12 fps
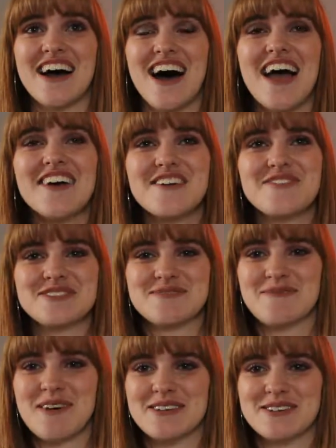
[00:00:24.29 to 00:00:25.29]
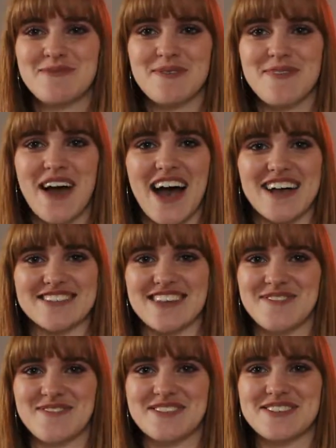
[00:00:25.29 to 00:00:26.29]
it just went by super fast,
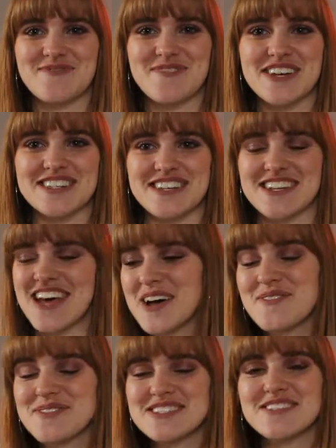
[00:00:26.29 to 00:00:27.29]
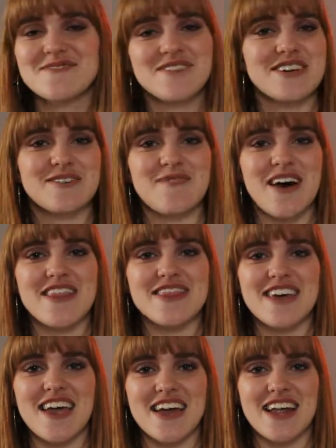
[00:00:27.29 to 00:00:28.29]
like for some reason. But it was still a really good
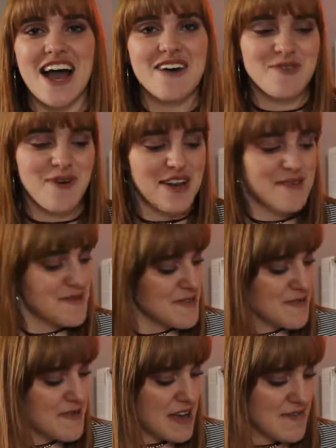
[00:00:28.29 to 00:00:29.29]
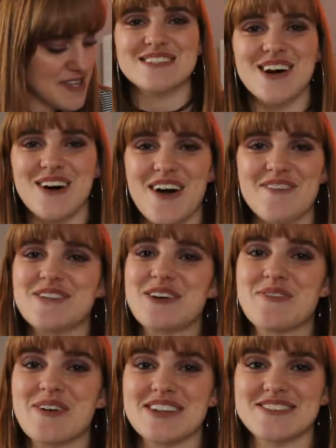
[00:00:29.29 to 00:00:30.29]
month, and I have quite a few favorites. So I really
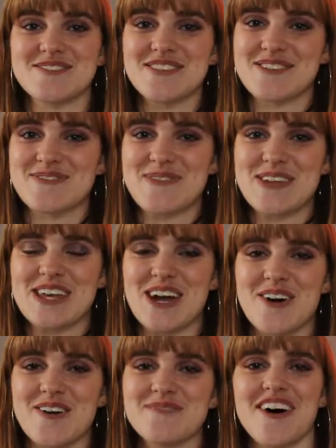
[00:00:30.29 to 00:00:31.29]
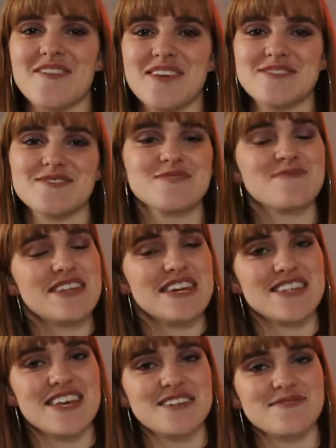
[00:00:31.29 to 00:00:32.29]
hope you guys enjoy this video. All my social
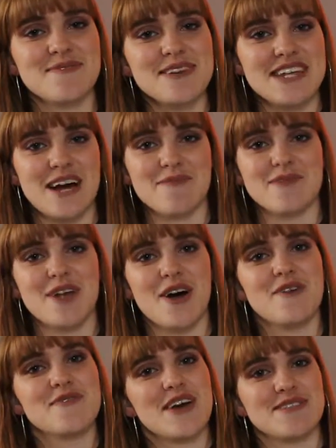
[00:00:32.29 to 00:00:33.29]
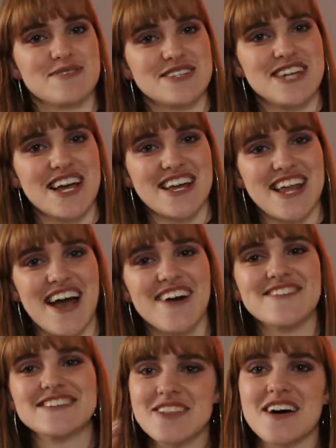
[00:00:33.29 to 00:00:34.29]
media links will be down below if you guys want to check it
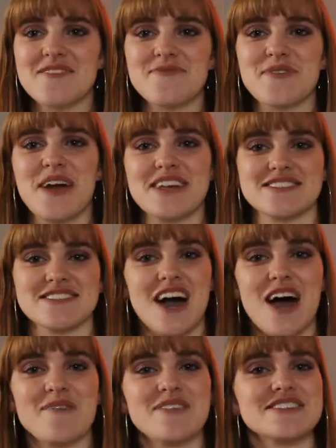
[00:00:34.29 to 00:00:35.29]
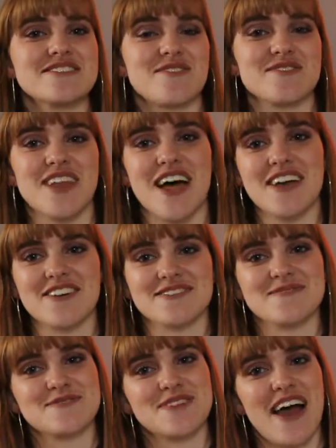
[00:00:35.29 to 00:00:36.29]
out. I'd love for you guys to comment or like or
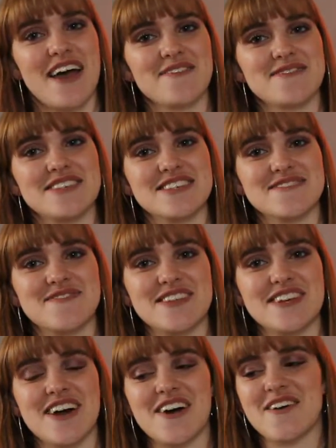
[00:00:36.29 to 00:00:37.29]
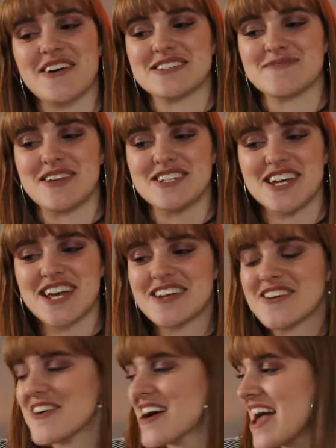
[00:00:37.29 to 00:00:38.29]
subscribe to this video and to my
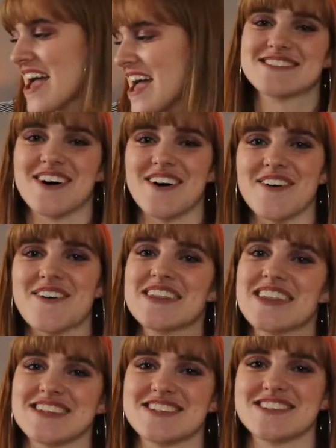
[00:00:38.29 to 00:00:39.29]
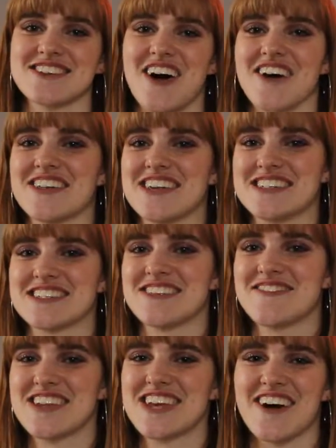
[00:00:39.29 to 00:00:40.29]
channel. So let's just go on into
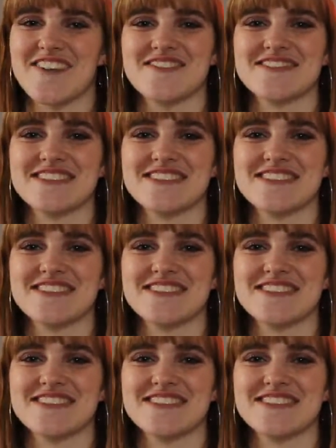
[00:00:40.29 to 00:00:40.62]
the video.